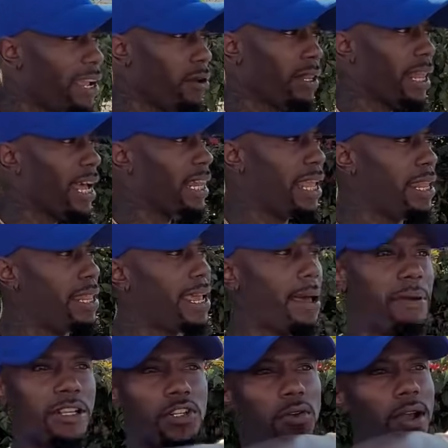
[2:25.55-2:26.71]
ain't gonna lie, lately I've
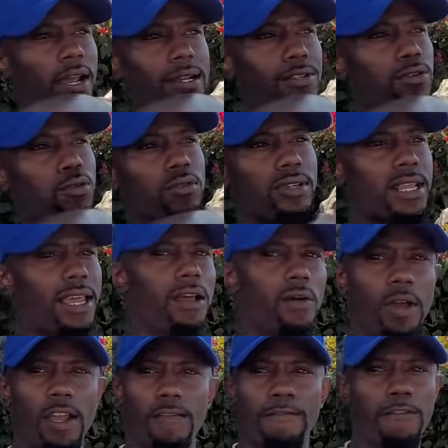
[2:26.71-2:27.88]
been trying to stay
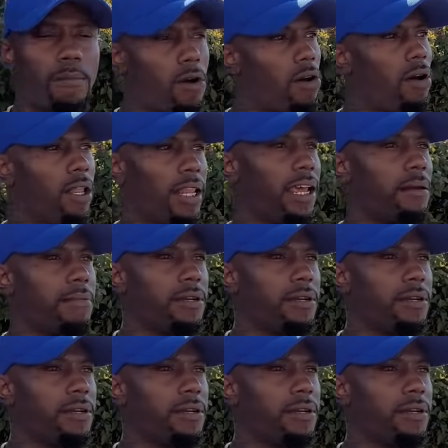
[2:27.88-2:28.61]
away from all that.